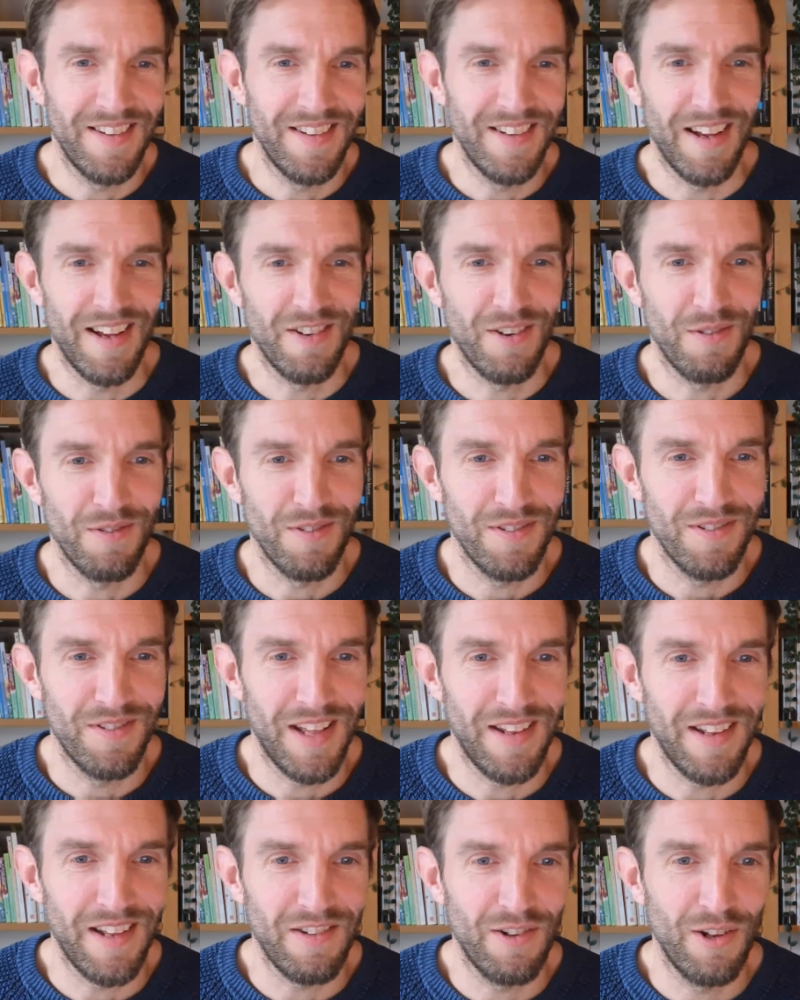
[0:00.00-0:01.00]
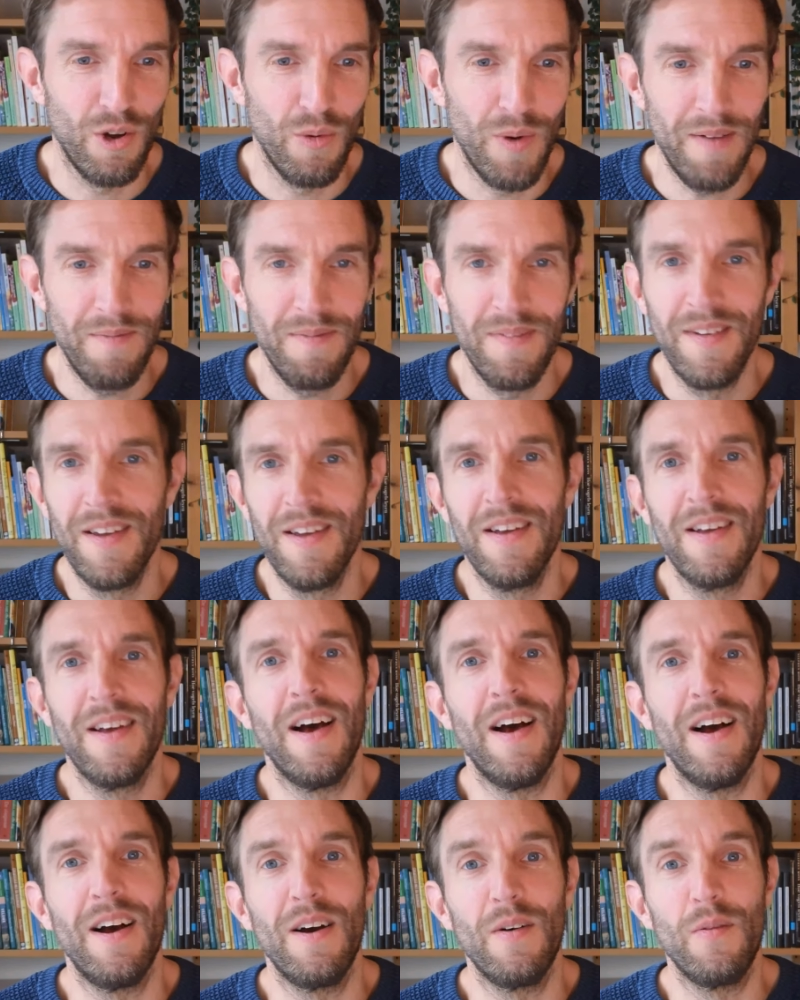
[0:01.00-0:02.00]
Yeah, so then there's Lua,
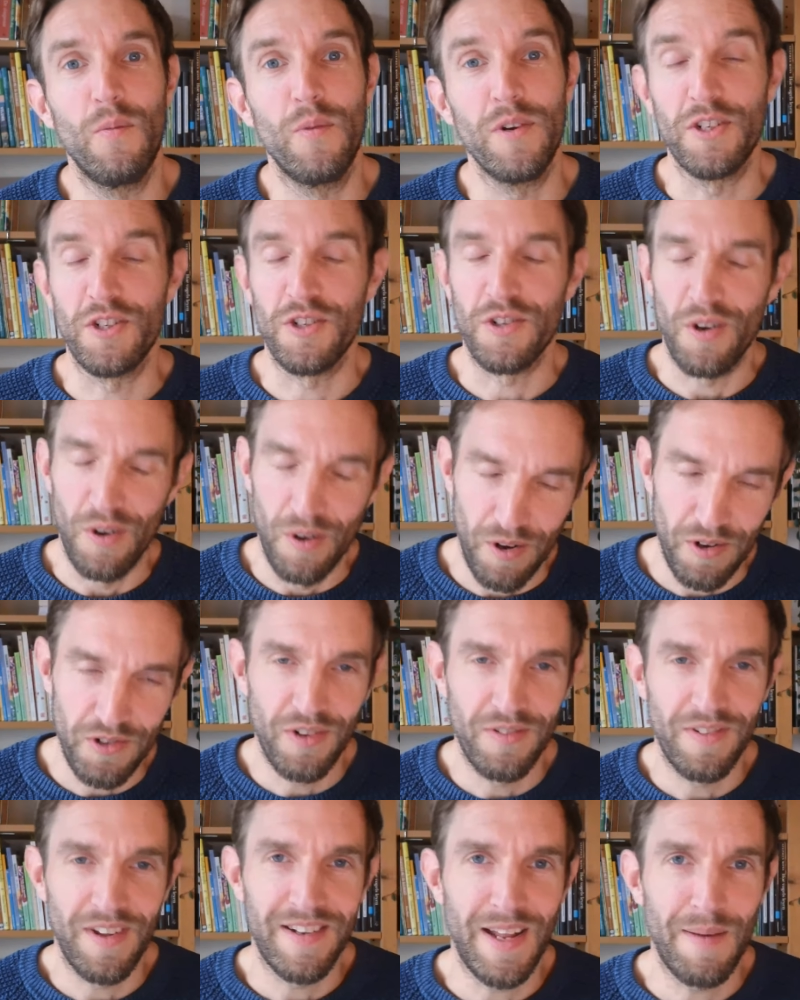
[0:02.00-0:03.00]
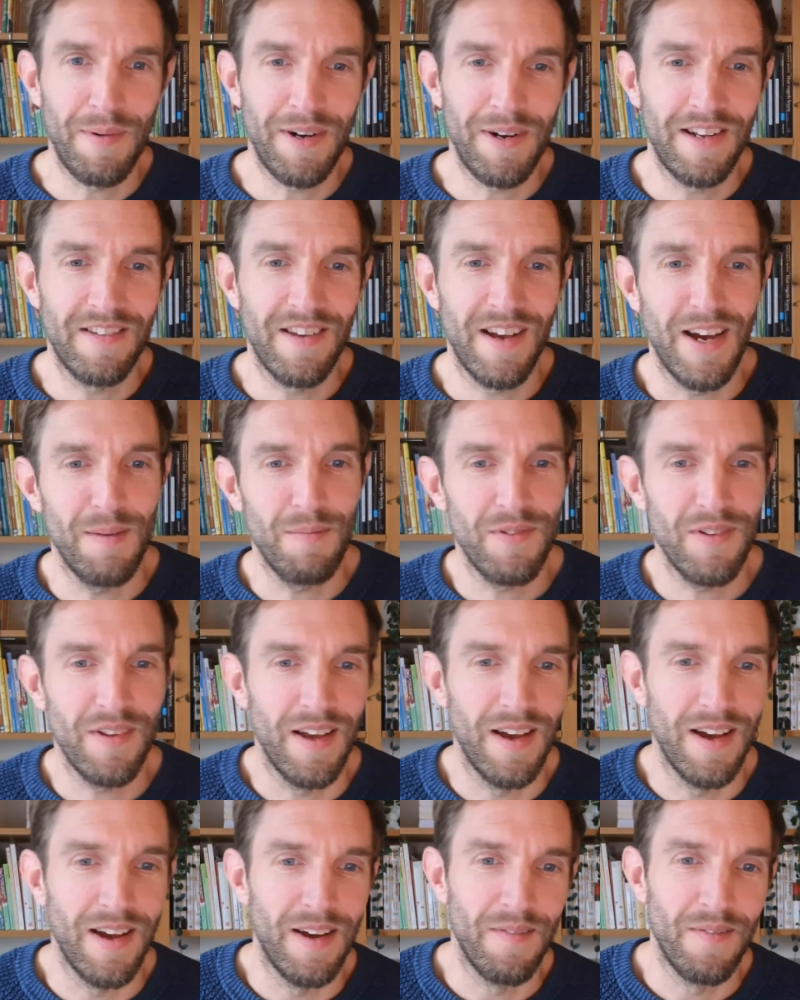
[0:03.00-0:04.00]
uh, which also dynamically typed.
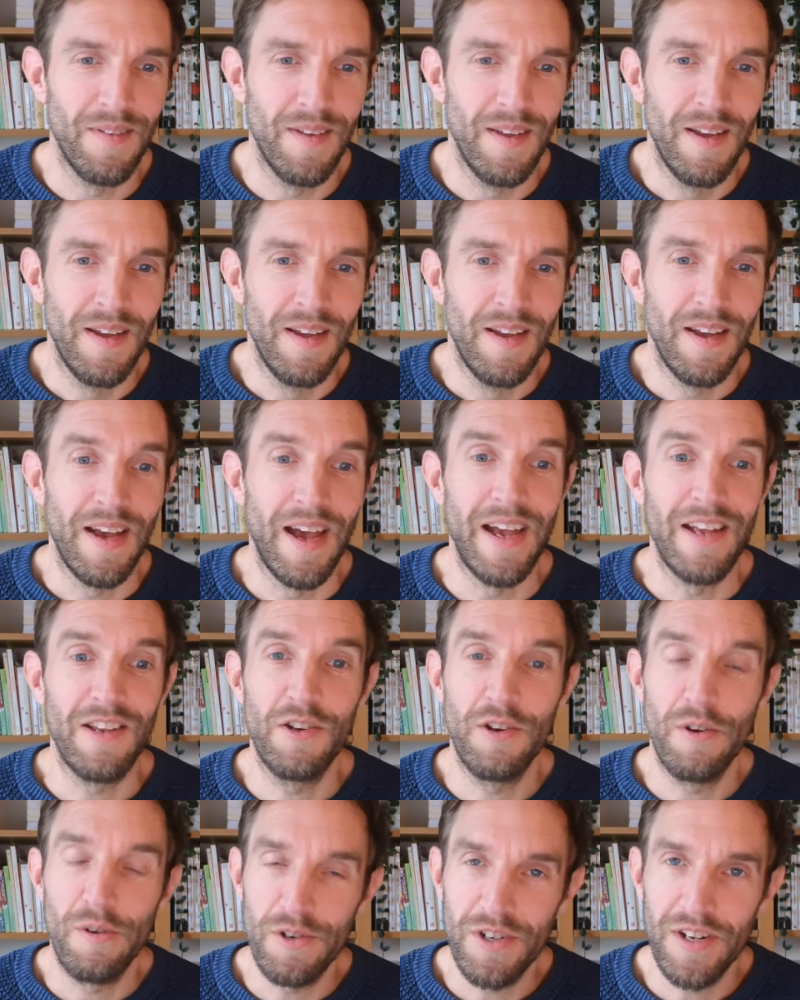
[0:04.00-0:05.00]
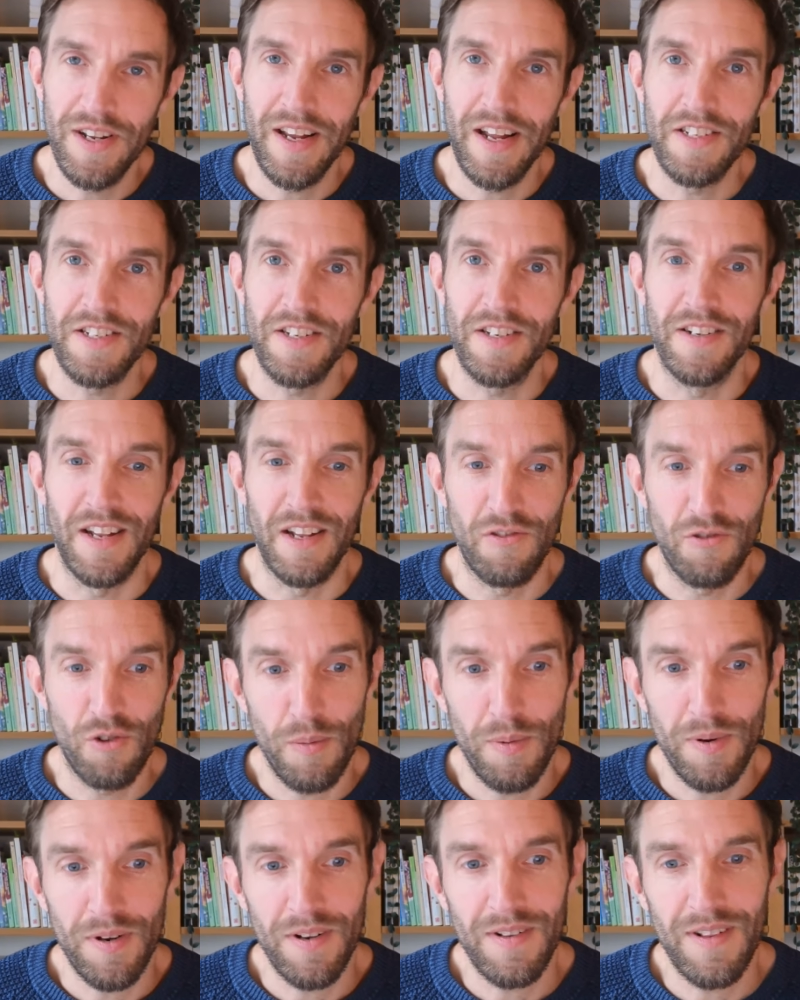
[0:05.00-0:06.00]
Uh, and usually it's an
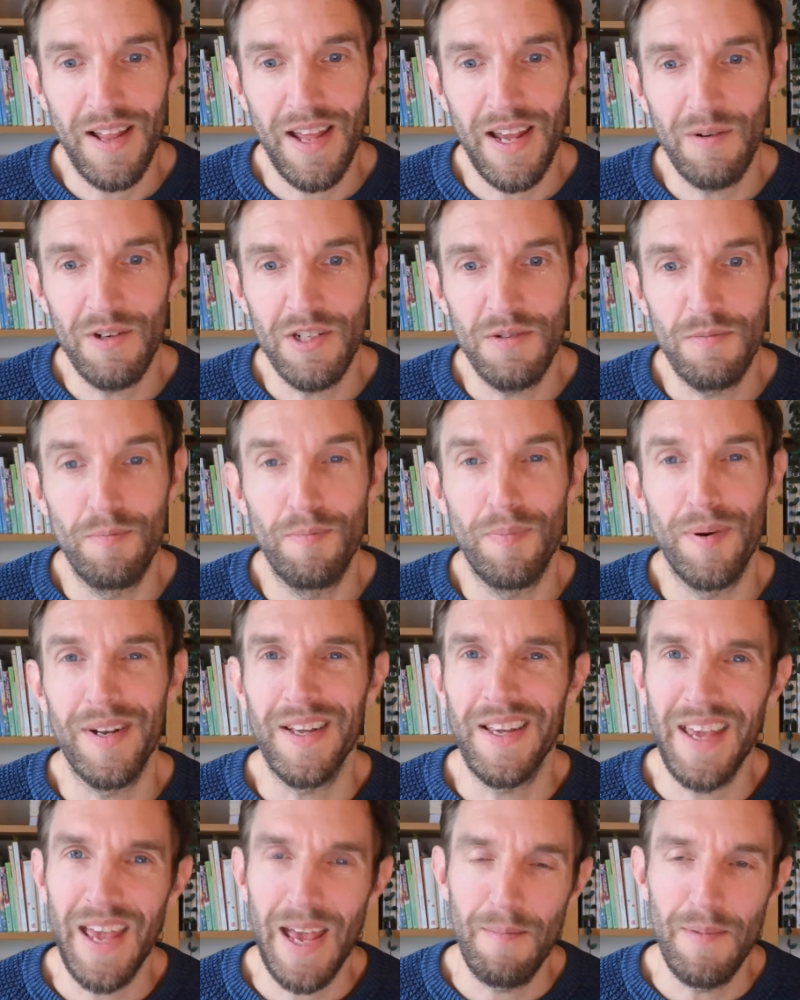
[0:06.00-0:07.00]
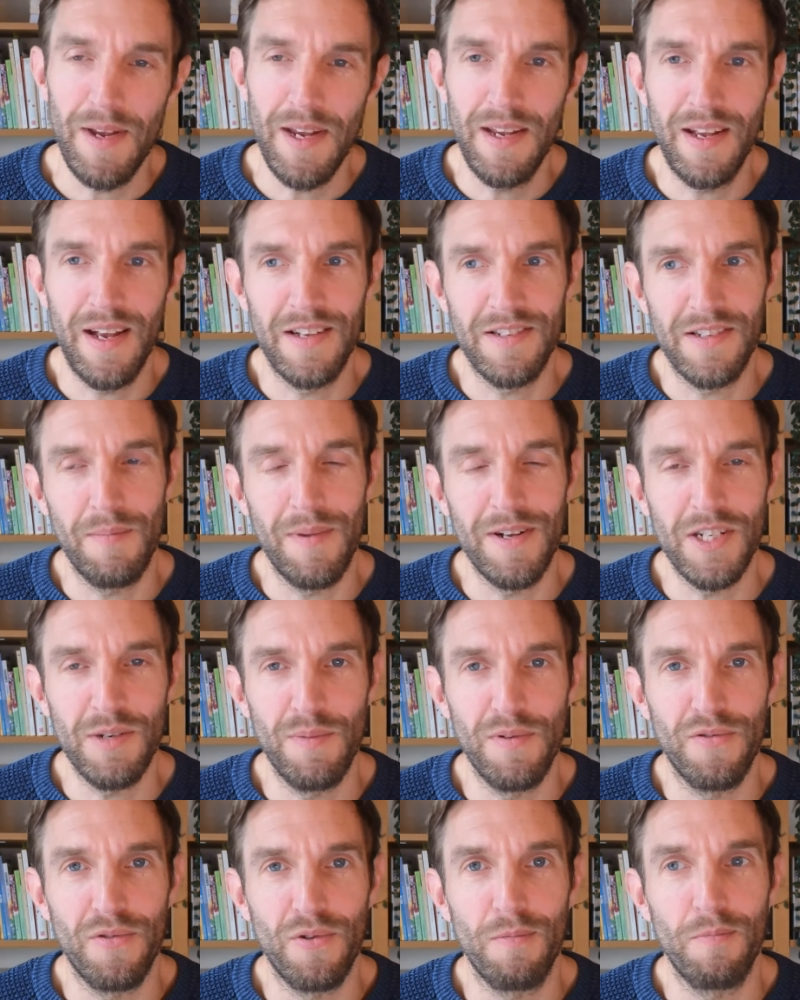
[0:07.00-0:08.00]
interpreted language, but it can be, as I
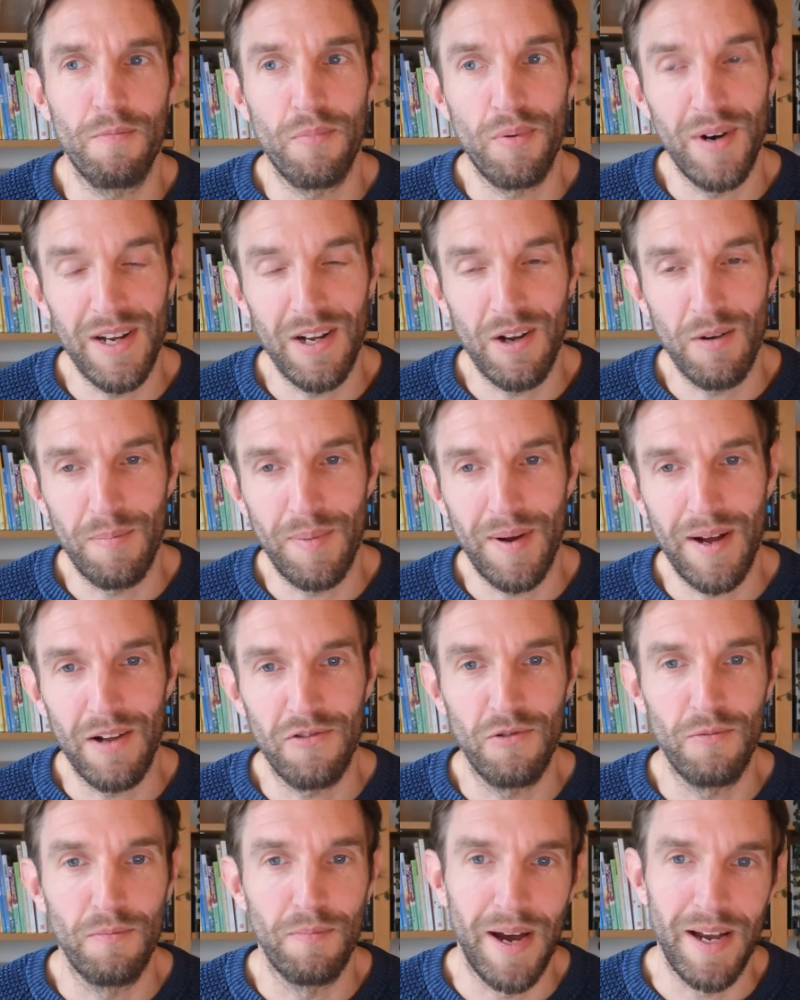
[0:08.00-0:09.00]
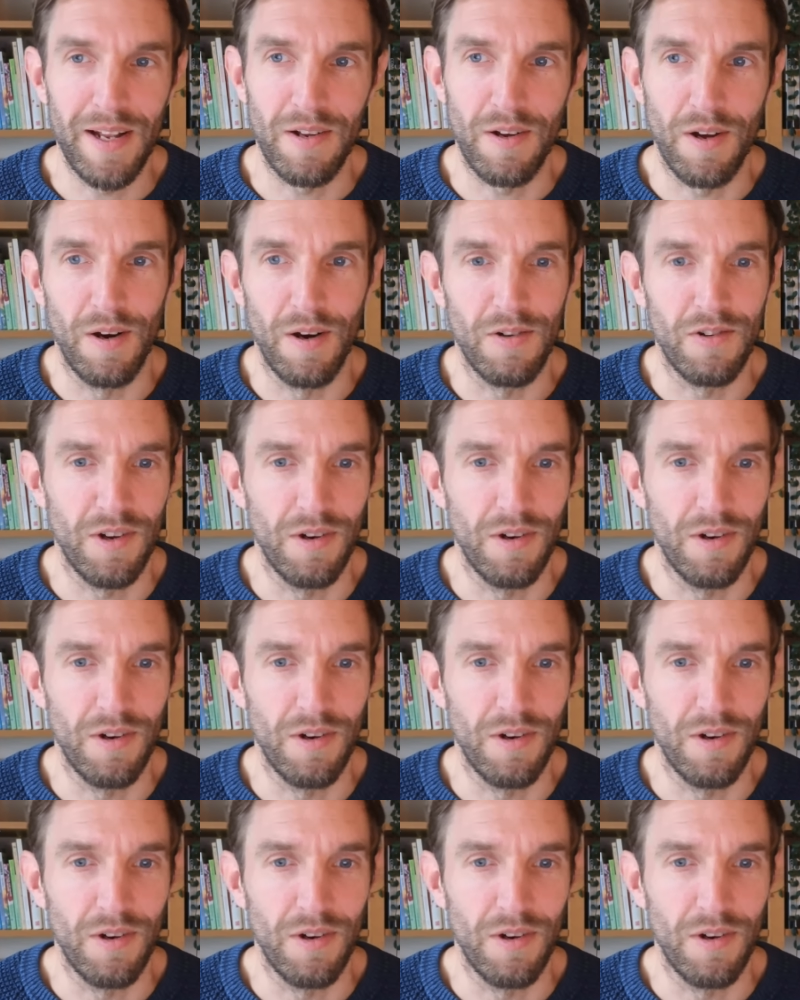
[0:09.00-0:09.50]
mentioned before, pre-compiled to bytecode.